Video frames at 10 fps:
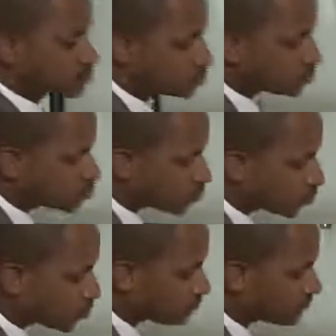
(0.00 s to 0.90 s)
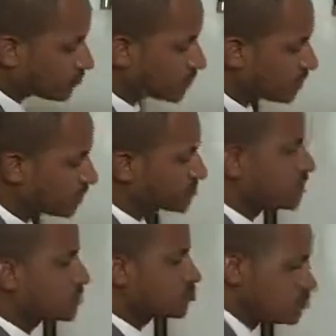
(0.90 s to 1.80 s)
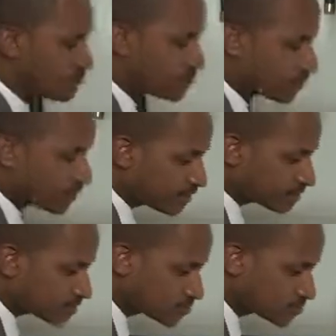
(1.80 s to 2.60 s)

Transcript: 2 for this, then 2 for this.